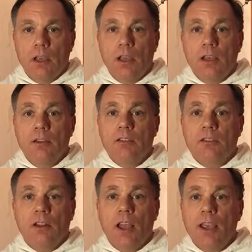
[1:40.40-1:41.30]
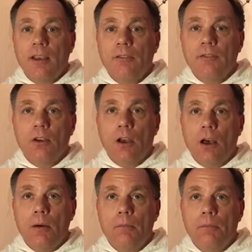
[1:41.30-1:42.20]
He enslaved
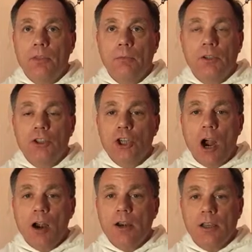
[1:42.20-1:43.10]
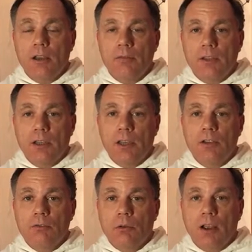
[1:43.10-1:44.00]
the majority of the
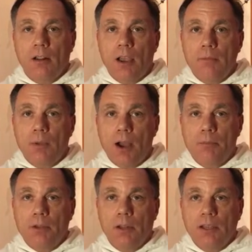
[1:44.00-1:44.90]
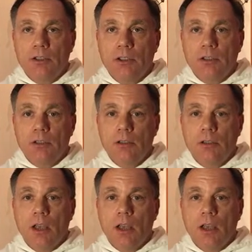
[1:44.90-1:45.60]
Israelite population